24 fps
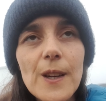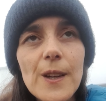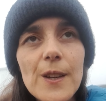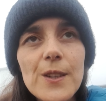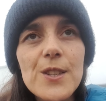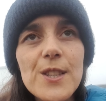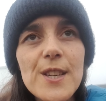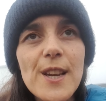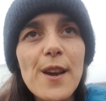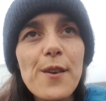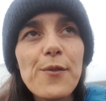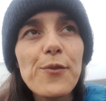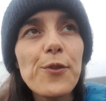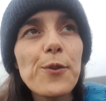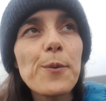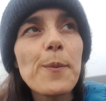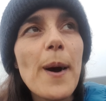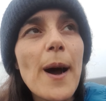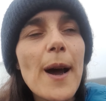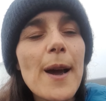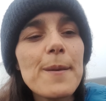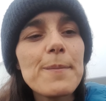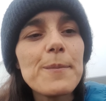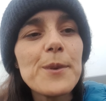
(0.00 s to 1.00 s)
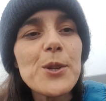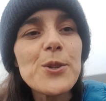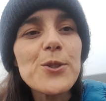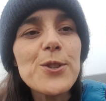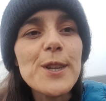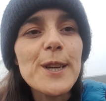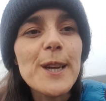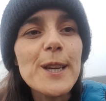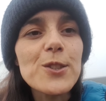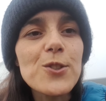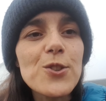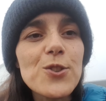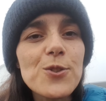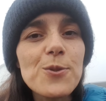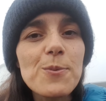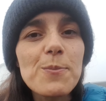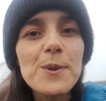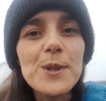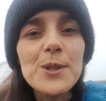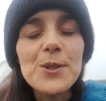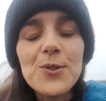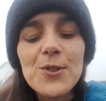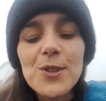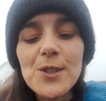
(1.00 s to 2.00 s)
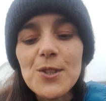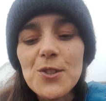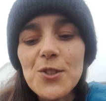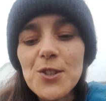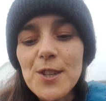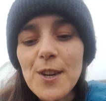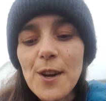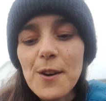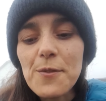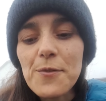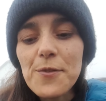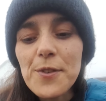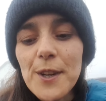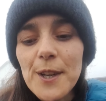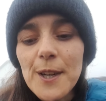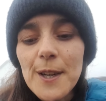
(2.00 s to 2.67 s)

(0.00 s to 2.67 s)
save for my music instruments and stuff.